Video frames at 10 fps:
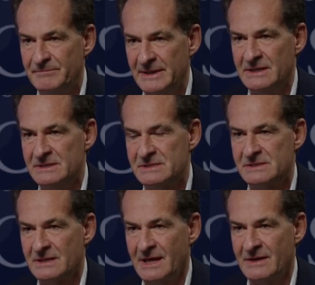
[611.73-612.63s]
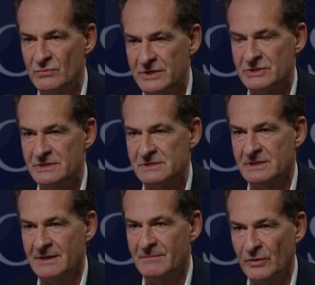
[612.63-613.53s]
biggest and richest
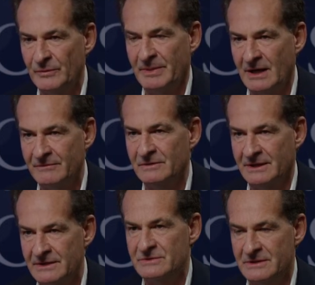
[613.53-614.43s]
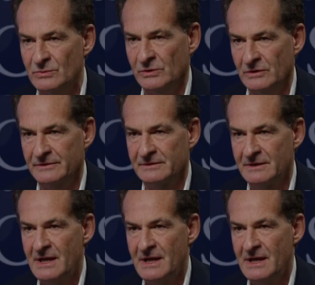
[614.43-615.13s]
and most powerful country in the world.